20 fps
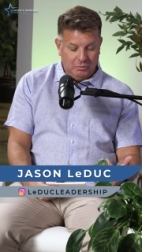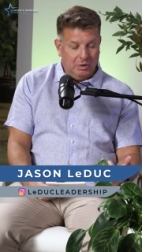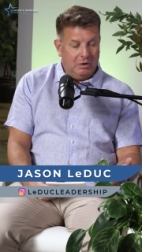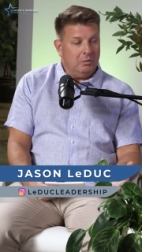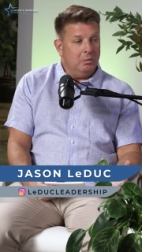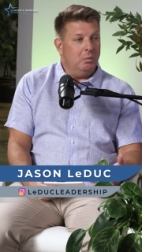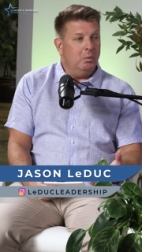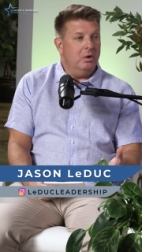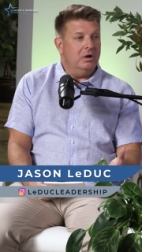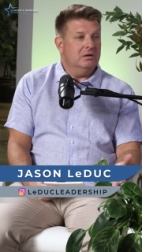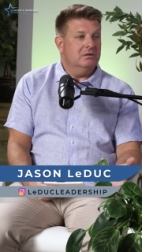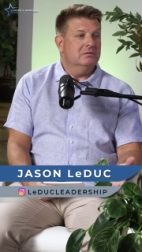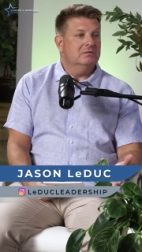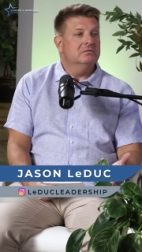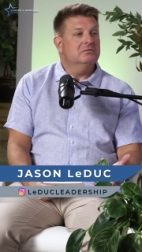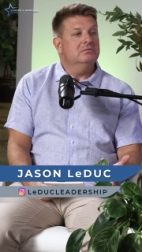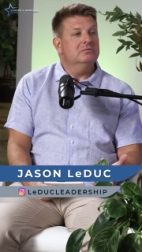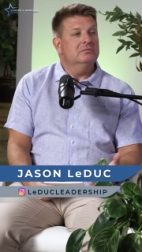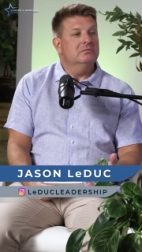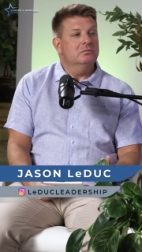what
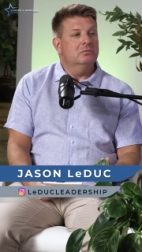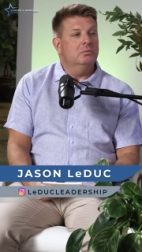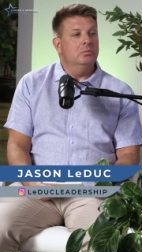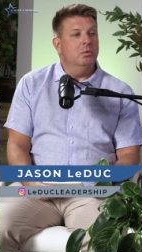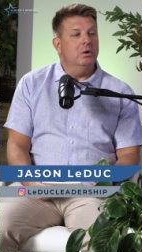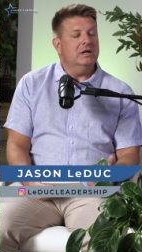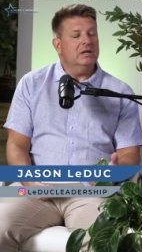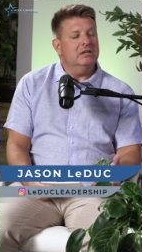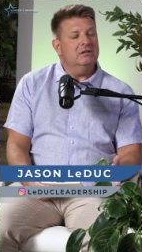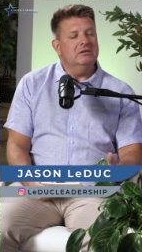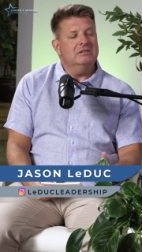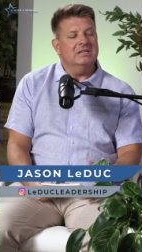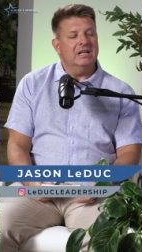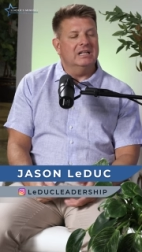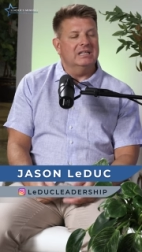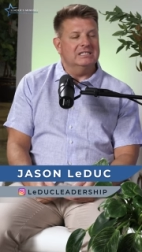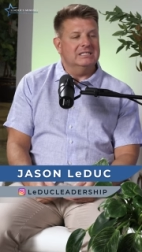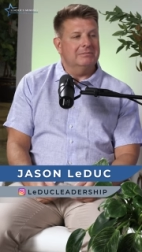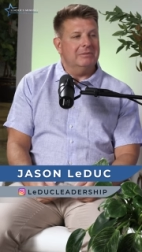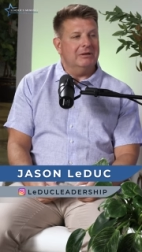what what can you
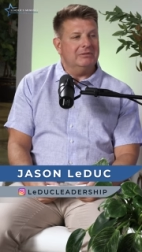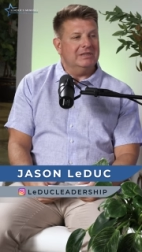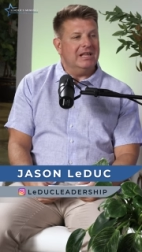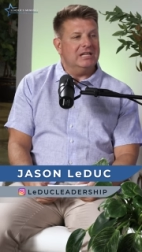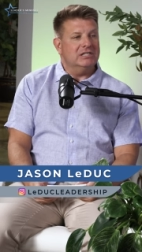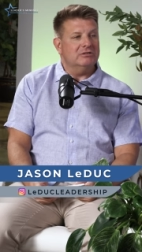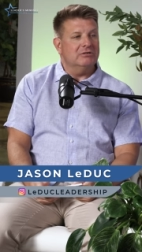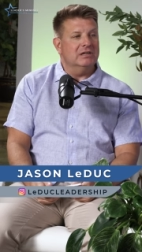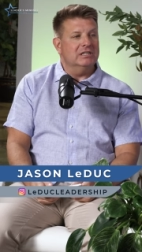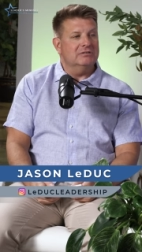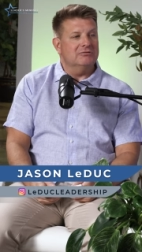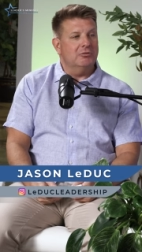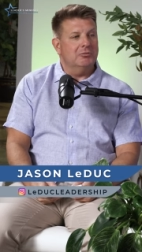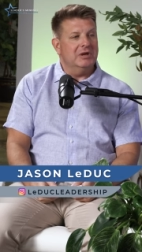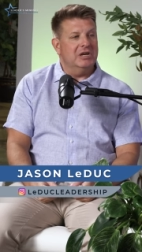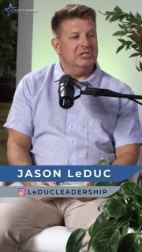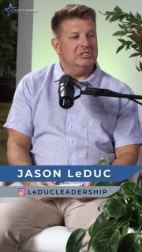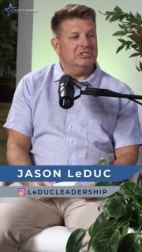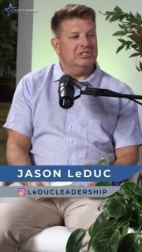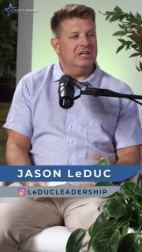tell us about that
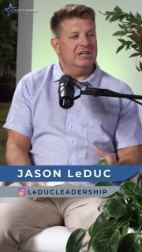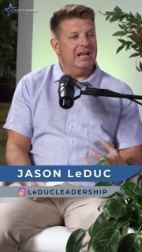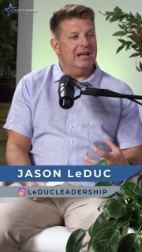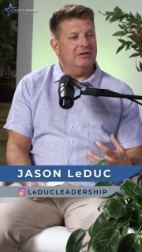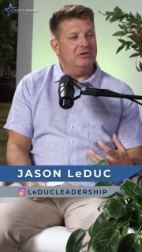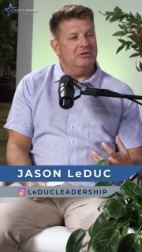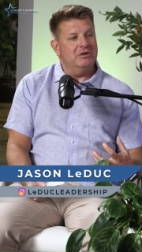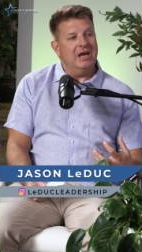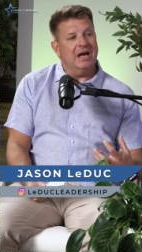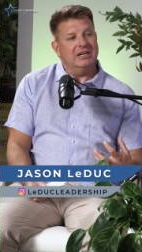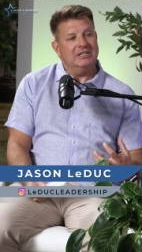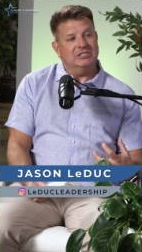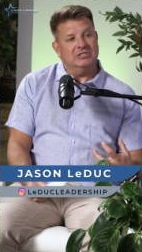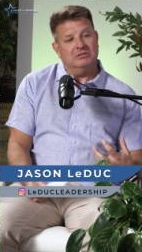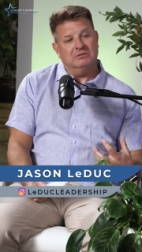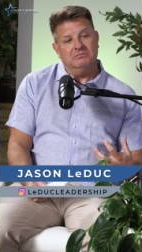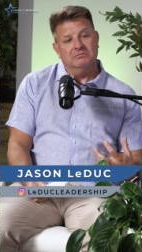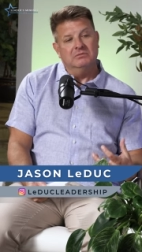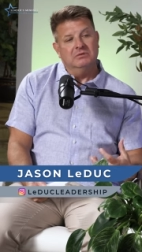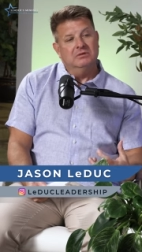transformation and how you got
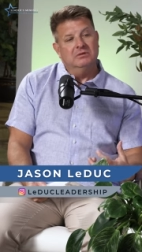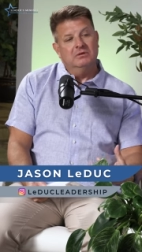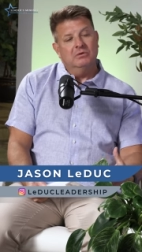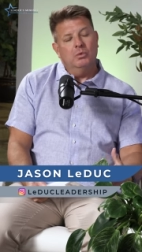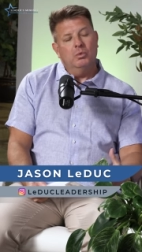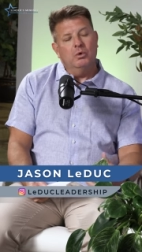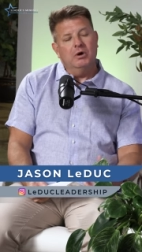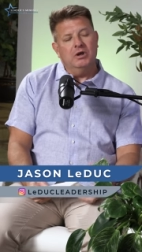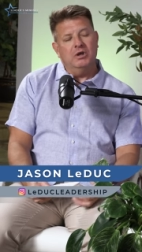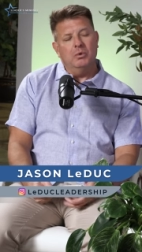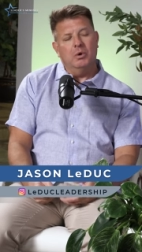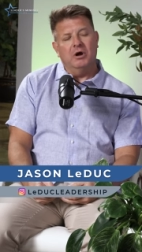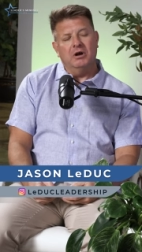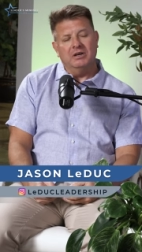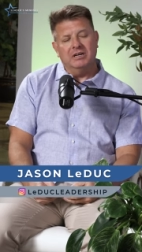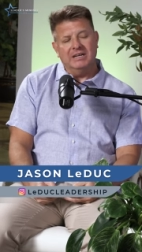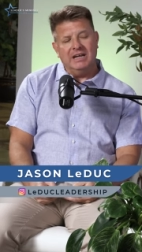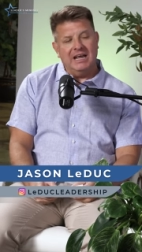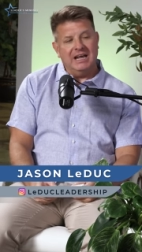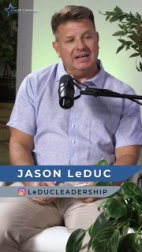to where you are
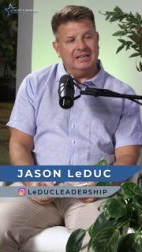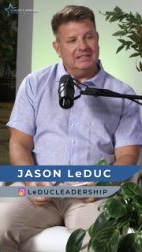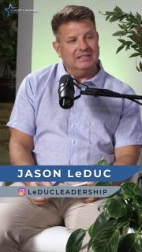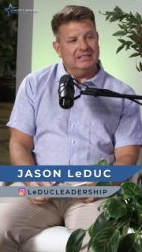today?